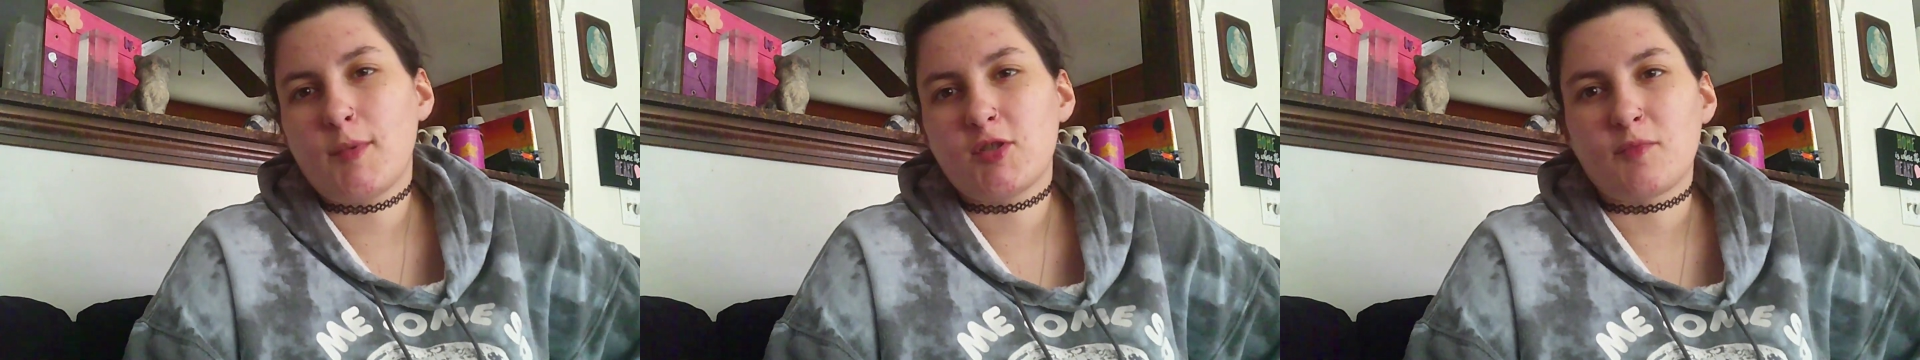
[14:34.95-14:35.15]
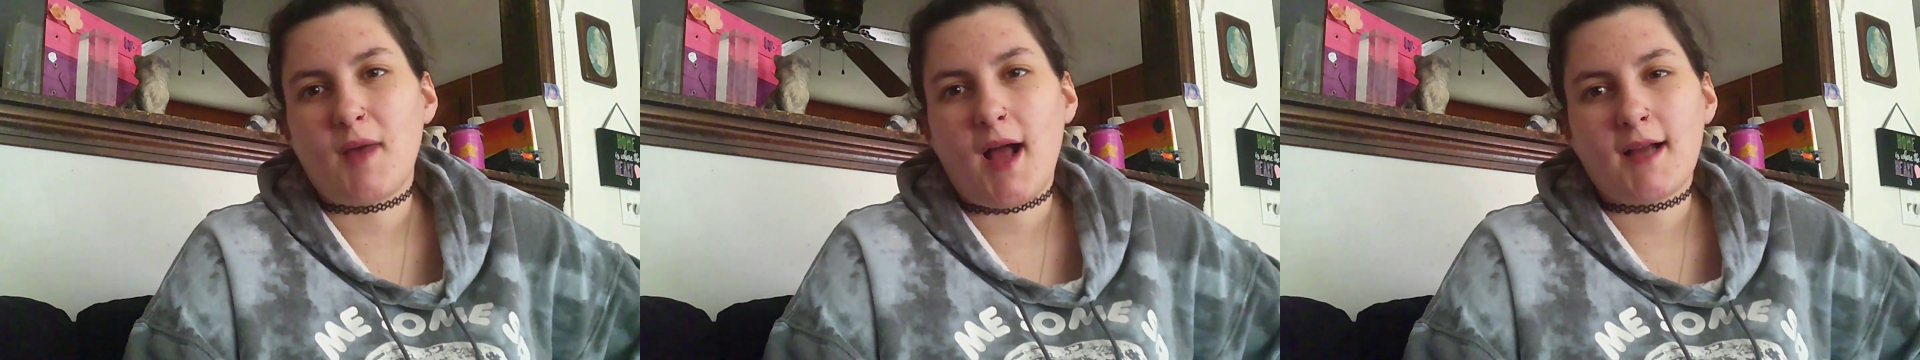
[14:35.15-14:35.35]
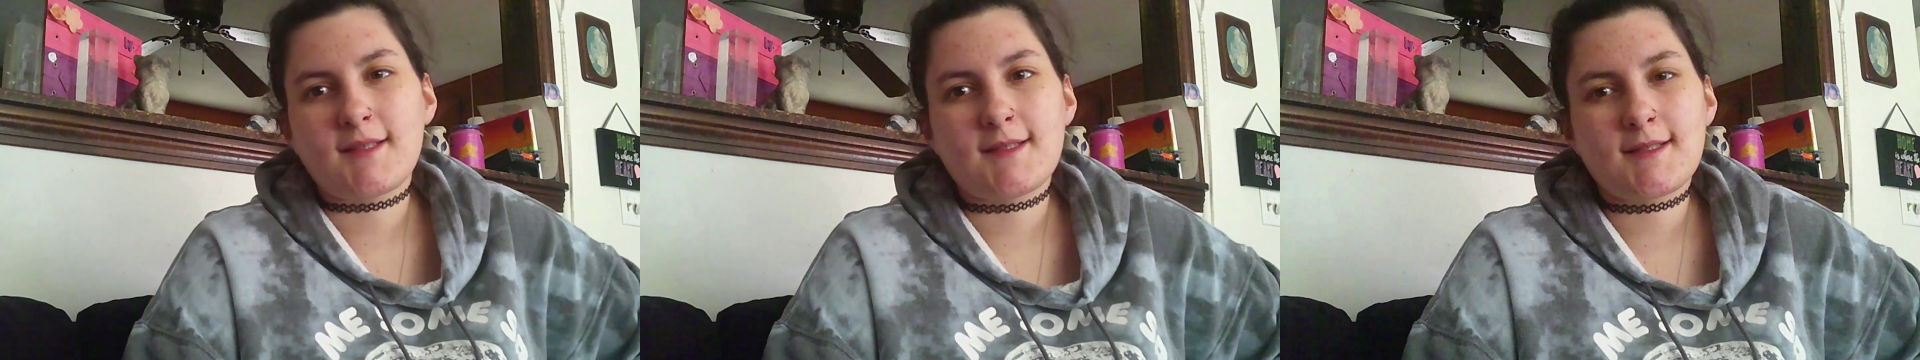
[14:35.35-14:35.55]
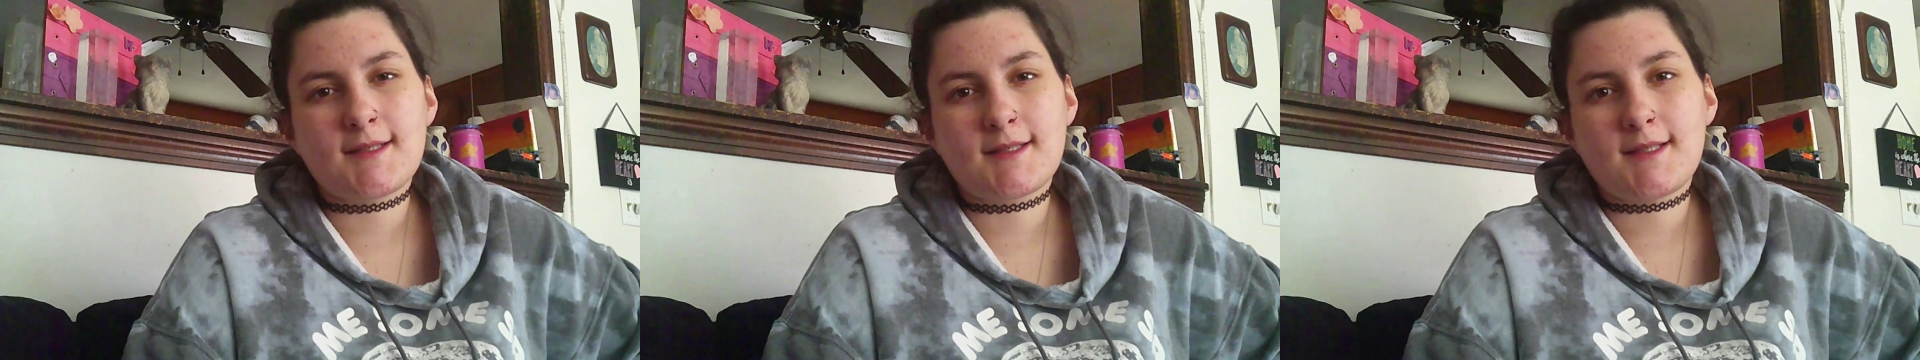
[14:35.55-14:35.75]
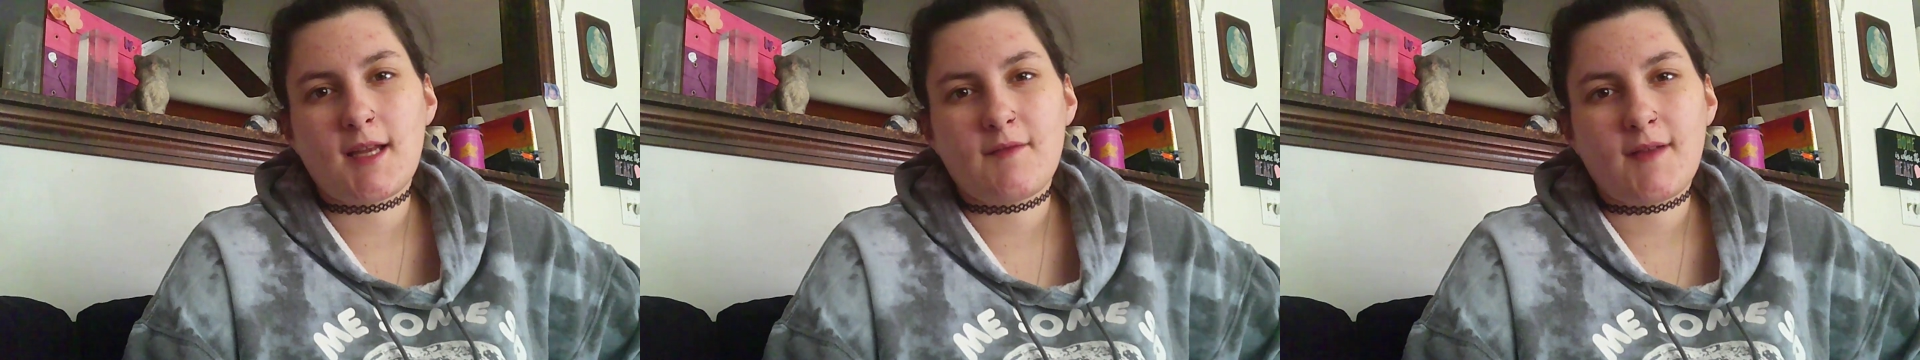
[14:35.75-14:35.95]
bunch of
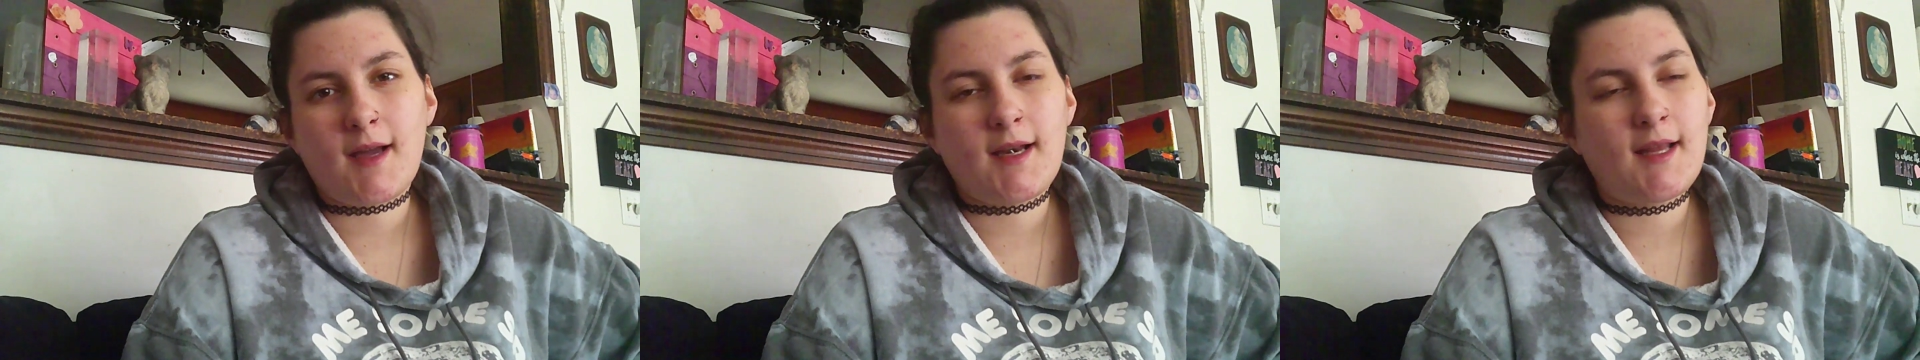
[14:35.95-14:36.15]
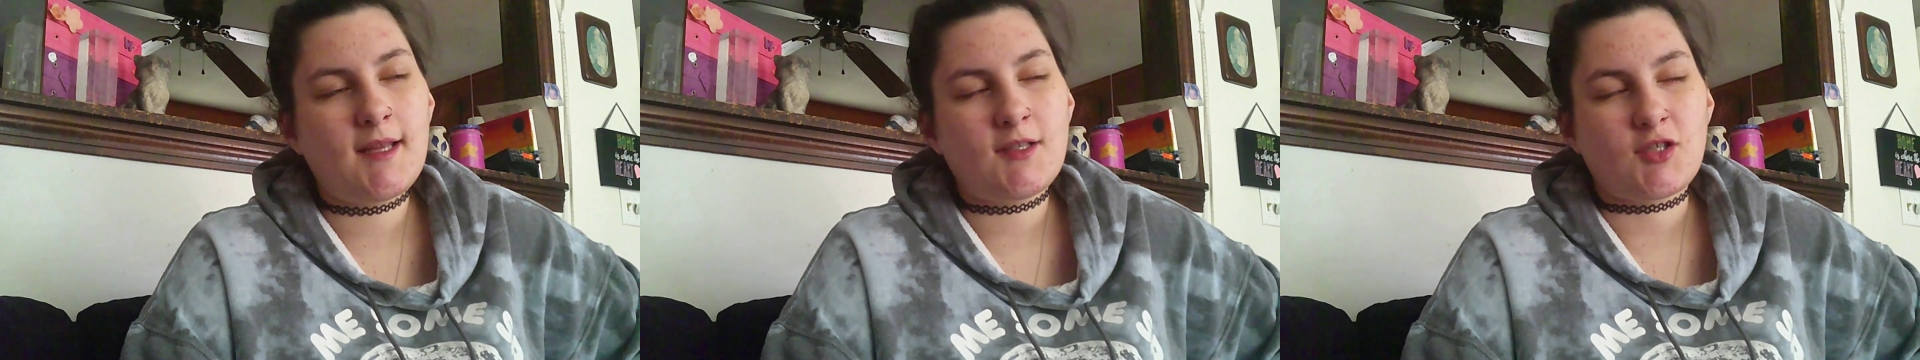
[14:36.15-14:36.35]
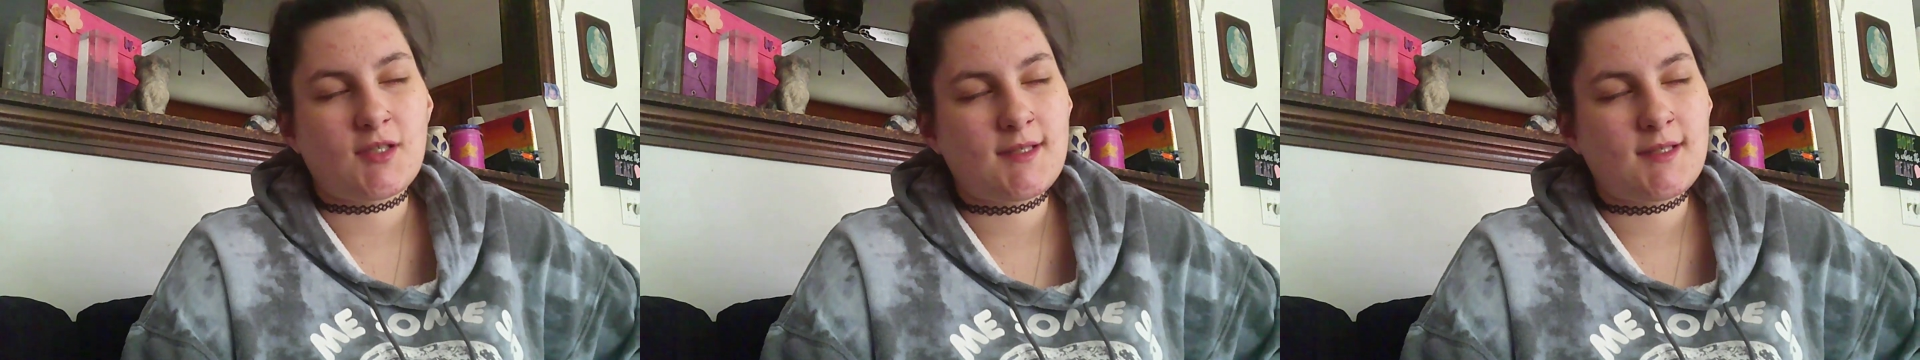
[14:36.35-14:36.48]
boxes and stuff on it.